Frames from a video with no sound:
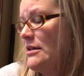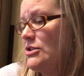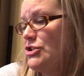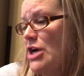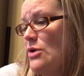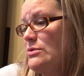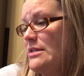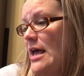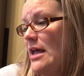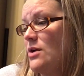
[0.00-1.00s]
Joan
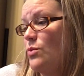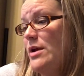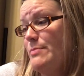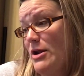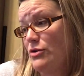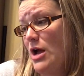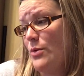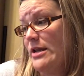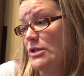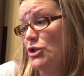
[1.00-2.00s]
said, "We'd better
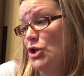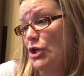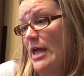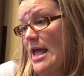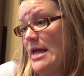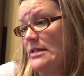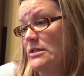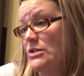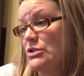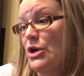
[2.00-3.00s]
go in and look, Anne."
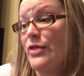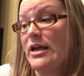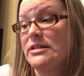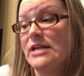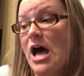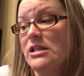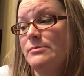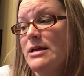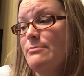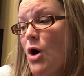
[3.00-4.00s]
So they
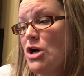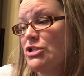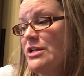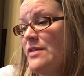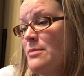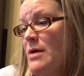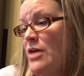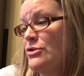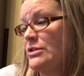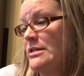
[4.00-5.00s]
solemnly marched in their
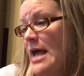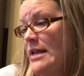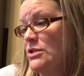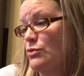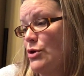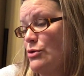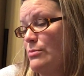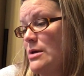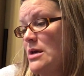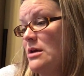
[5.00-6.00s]
mother's and Daddy's room.